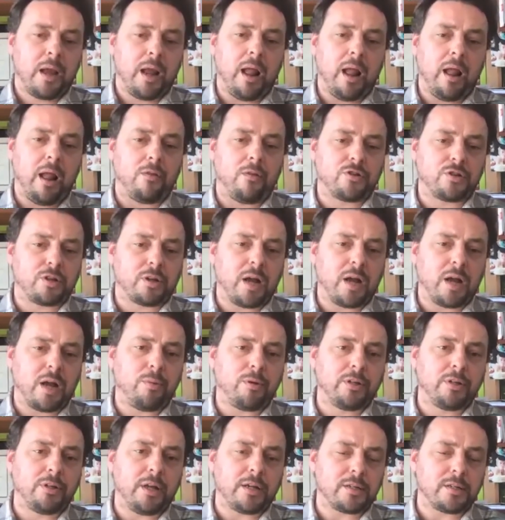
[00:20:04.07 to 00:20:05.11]
and there's a couple
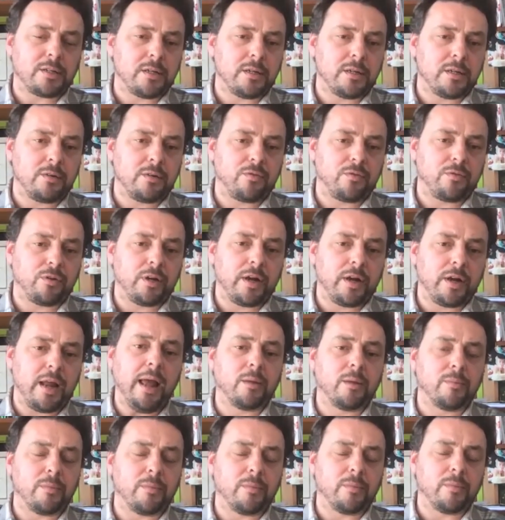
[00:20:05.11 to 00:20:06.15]
dozen different
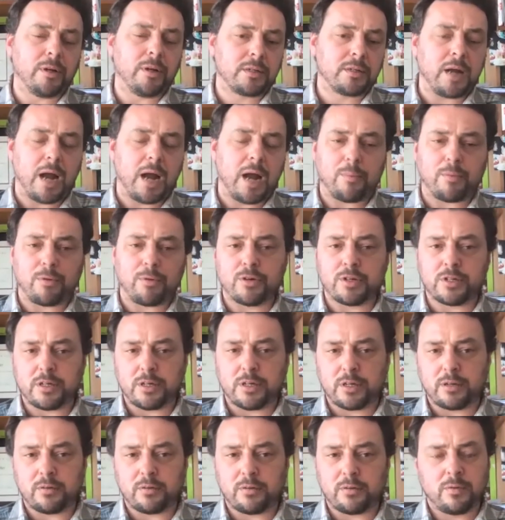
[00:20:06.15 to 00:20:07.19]
elements copper
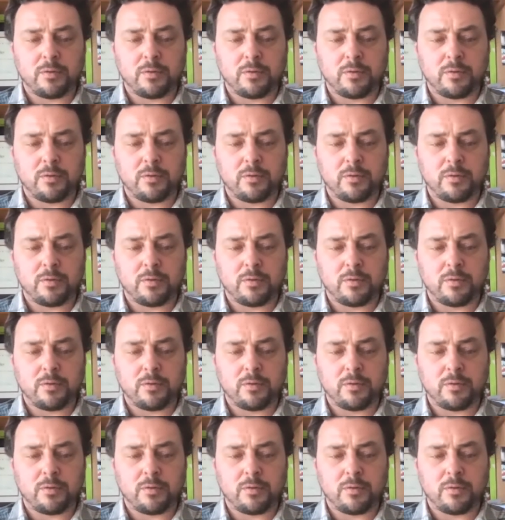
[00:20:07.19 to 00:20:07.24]
zinc